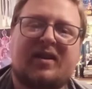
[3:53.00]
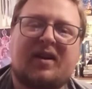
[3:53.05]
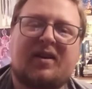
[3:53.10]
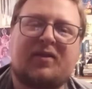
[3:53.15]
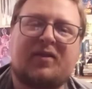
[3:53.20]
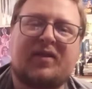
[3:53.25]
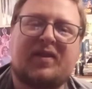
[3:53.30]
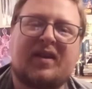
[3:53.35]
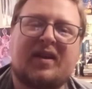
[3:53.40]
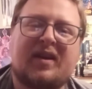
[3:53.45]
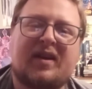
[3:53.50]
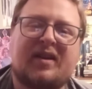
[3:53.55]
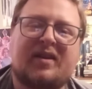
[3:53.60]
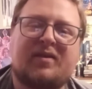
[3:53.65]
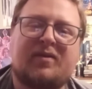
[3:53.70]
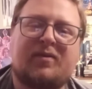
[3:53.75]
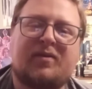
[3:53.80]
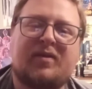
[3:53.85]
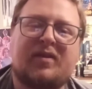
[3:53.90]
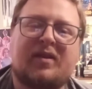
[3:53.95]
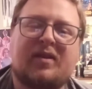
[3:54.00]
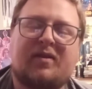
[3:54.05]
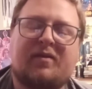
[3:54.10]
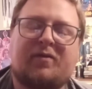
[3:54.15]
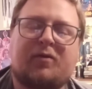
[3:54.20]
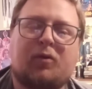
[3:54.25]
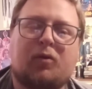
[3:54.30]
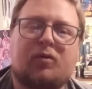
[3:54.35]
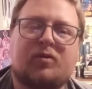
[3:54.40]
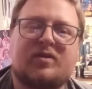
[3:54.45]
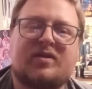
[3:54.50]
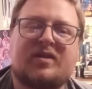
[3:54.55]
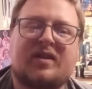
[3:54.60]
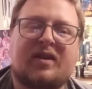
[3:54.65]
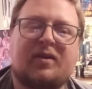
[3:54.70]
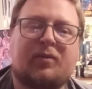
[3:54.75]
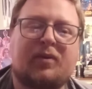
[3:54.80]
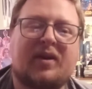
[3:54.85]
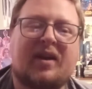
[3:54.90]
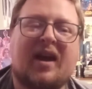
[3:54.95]
everything, and of course
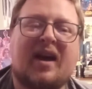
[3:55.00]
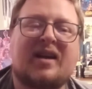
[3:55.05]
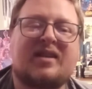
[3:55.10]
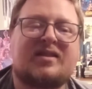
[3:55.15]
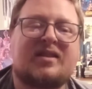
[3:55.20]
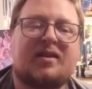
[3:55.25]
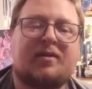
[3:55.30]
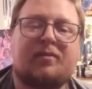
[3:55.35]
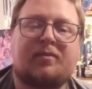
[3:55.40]
they recasted